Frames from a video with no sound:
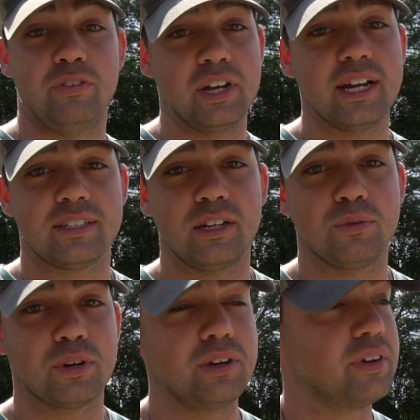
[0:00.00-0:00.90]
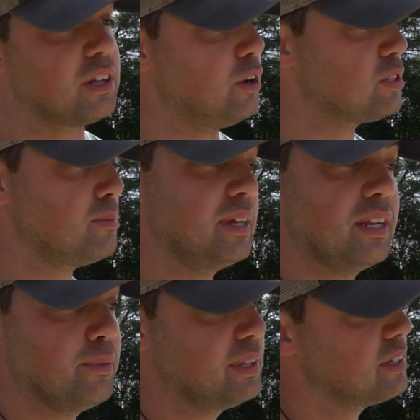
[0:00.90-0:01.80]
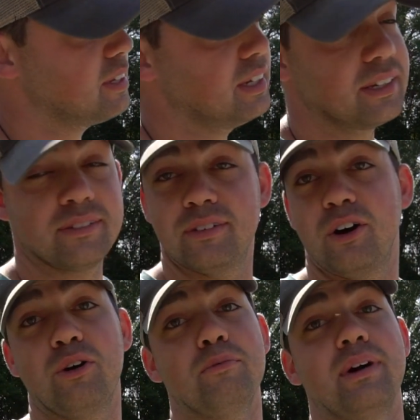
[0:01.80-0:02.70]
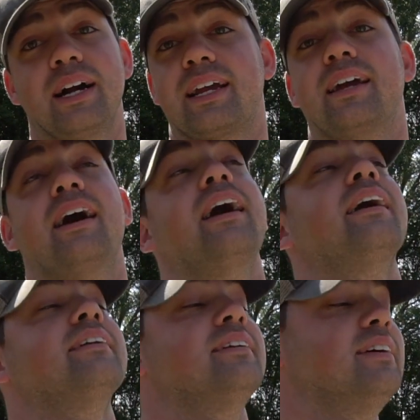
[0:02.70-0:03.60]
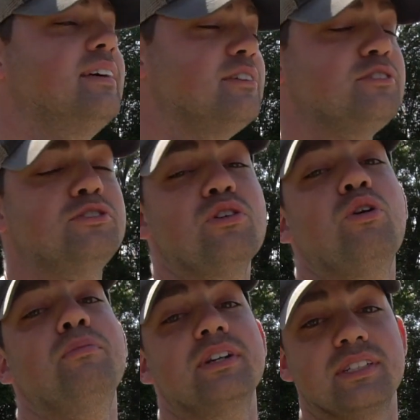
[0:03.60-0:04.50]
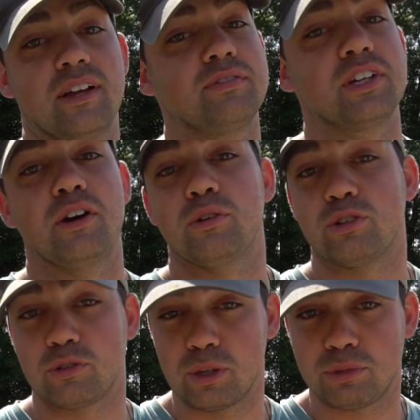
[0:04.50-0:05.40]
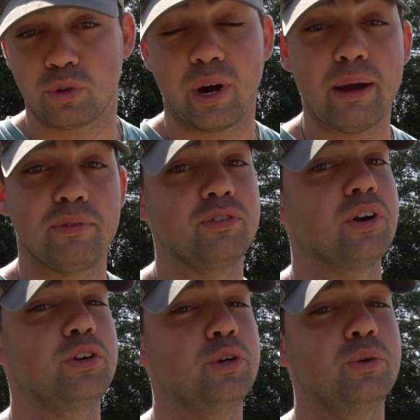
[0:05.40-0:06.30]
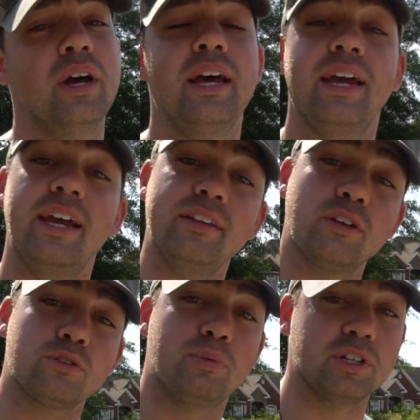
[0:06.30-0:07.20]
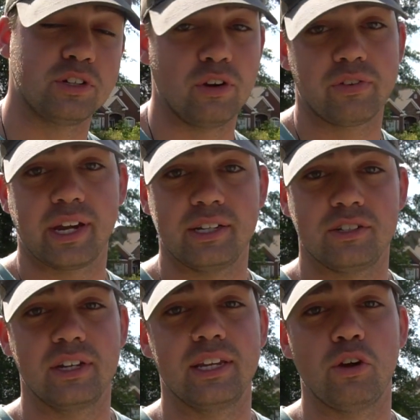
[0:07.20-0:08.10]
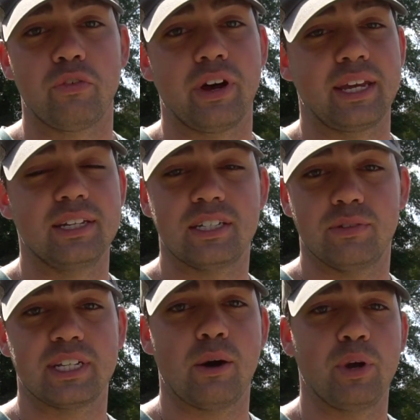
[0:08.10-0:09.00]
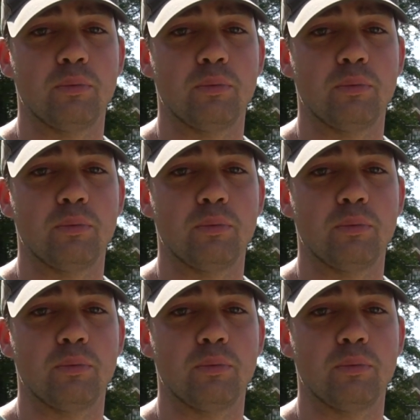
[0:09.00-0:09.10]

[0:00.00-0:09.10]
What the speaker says: If you guys think we're even close to being done with this thing, oh my God. So much left to go. So subscribe if you are new. hit those push notifications so you get notified each and every time we